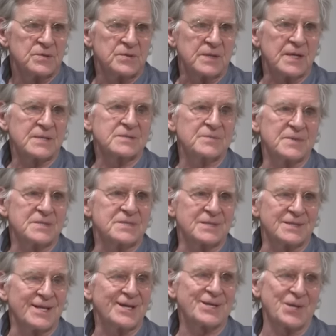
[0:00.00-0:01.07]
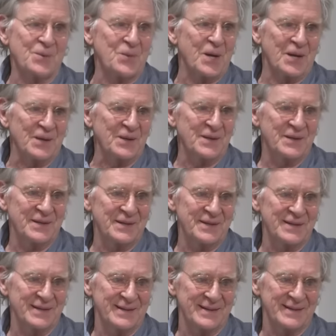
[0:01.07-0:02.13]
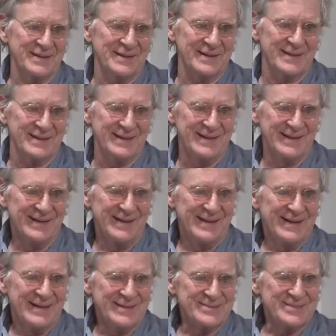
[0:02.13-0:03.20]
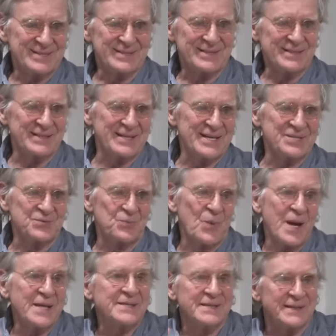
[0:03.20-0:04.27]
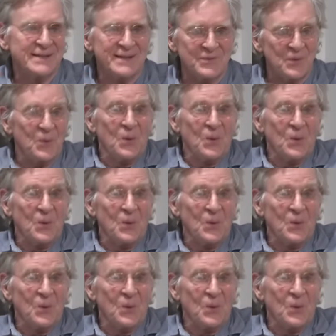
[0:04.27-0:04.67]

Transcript: So it actually means the lucky one. It's a little less weighty than